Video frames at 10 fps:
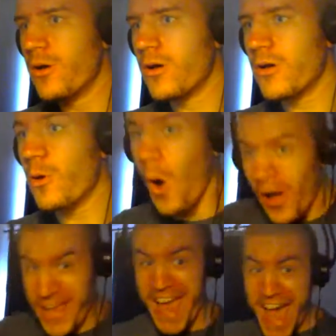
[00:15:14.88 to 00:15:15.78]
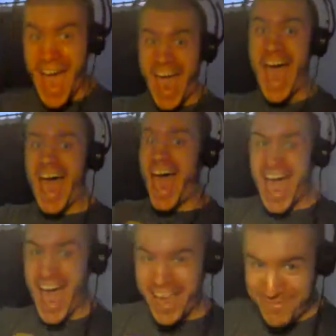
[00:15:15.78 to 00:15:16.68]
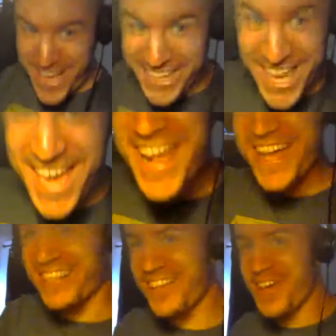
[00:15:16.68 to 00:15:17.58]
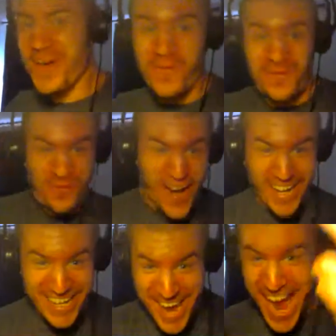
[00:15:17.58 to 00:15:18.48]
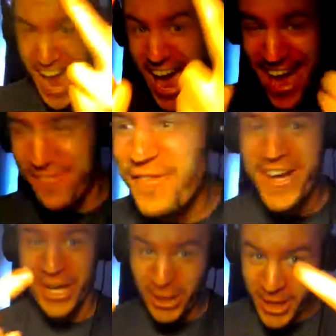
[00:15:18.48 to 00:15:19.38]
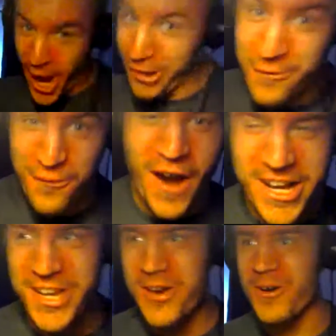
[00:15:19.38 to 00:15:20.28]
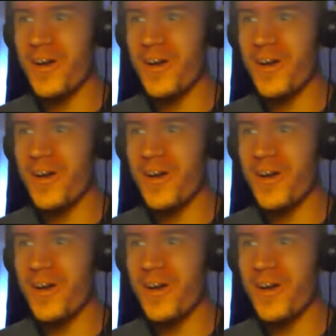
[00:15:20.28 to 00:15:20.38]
Oh yeah! We did it! Fuck yeah! Fuck you, Leon! Fuck you!